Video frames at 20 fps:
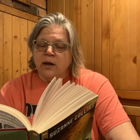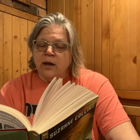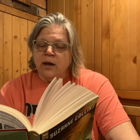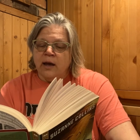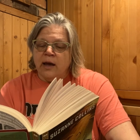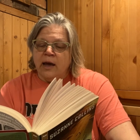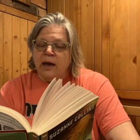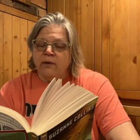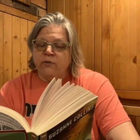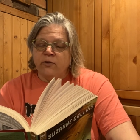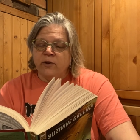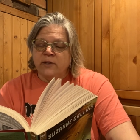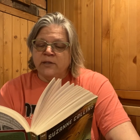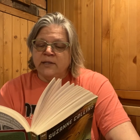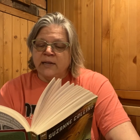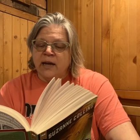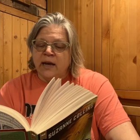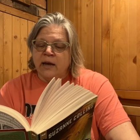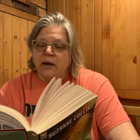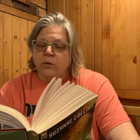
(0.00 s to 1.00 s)
Every
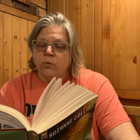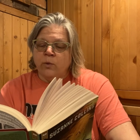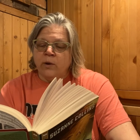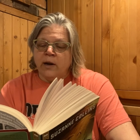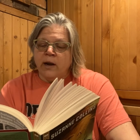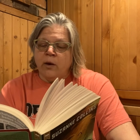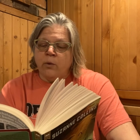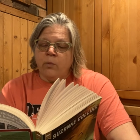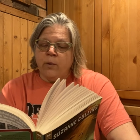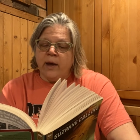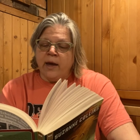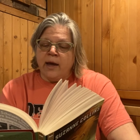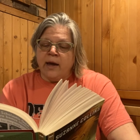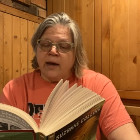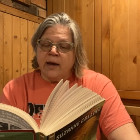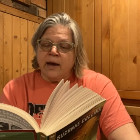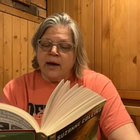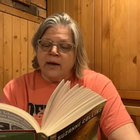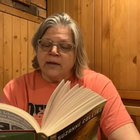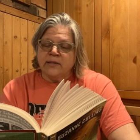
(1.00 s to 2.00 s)
day when I
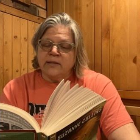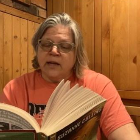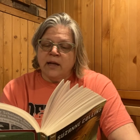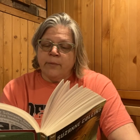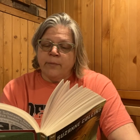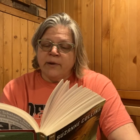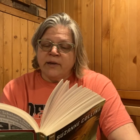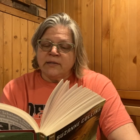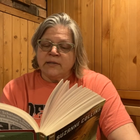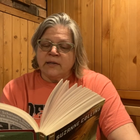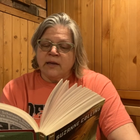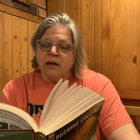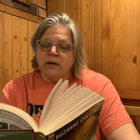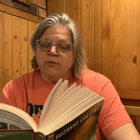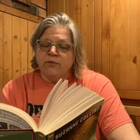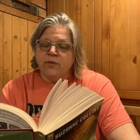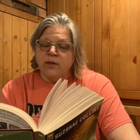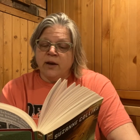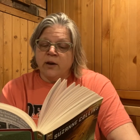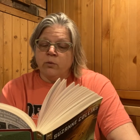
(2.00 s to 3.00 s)
wake, I tell
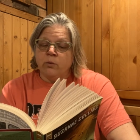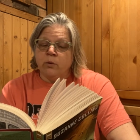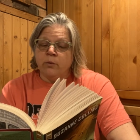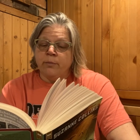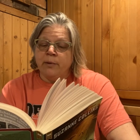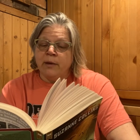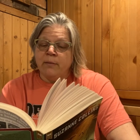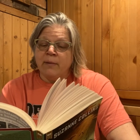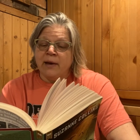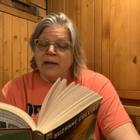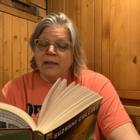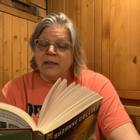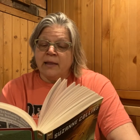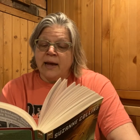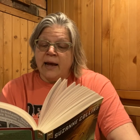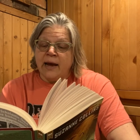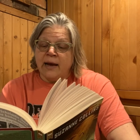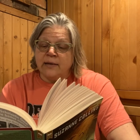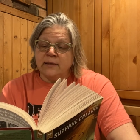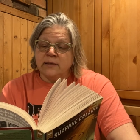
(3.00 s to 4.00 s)
myself that it will be my
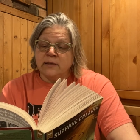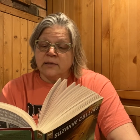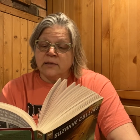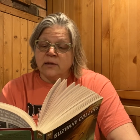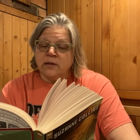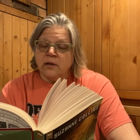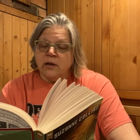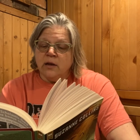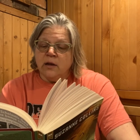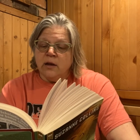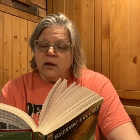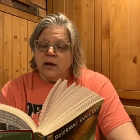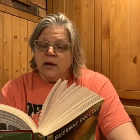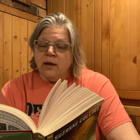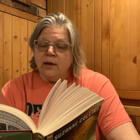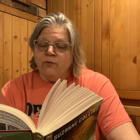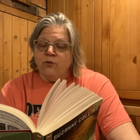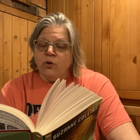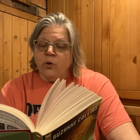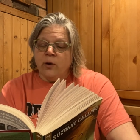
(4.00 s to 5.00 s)
last.
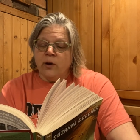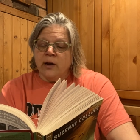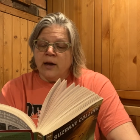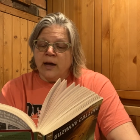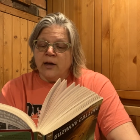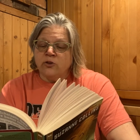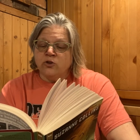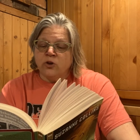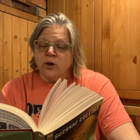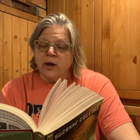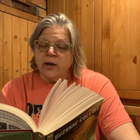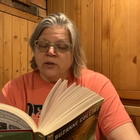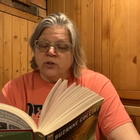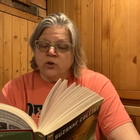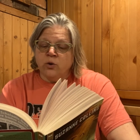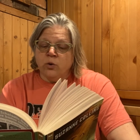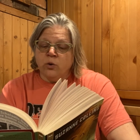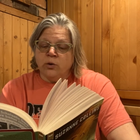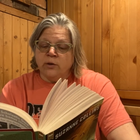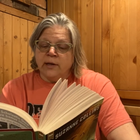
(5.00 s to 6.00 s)
If you are not trying
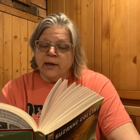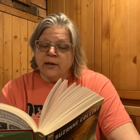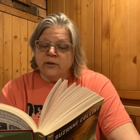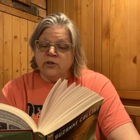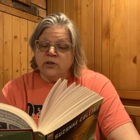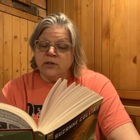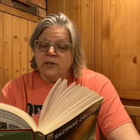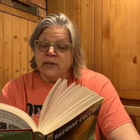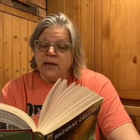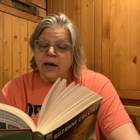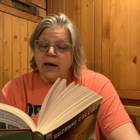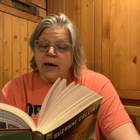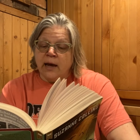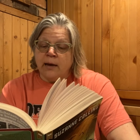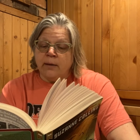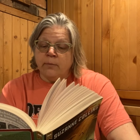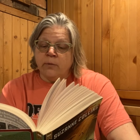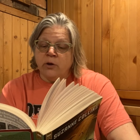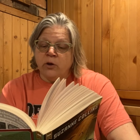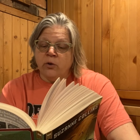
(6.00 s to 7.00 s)
to hold on to
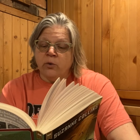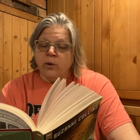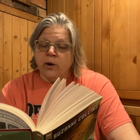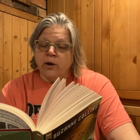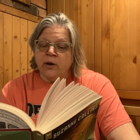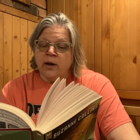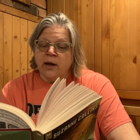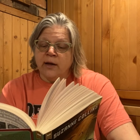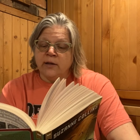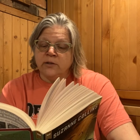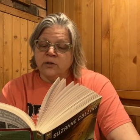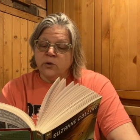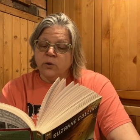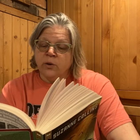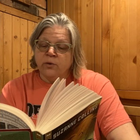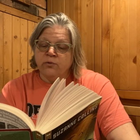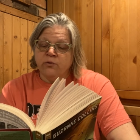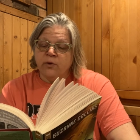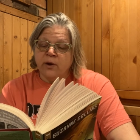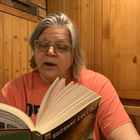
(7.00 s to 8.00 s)
time, you are not so
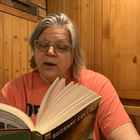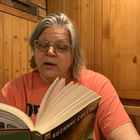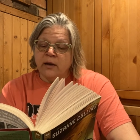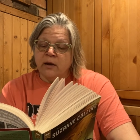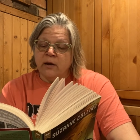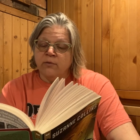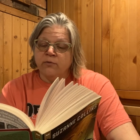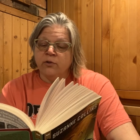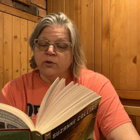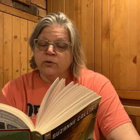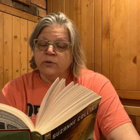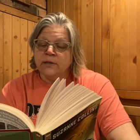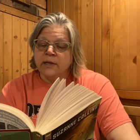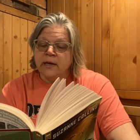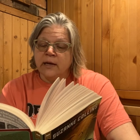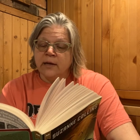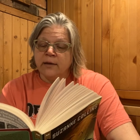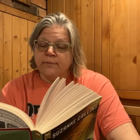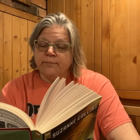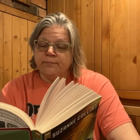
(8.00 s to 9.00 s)
afraid of losing it.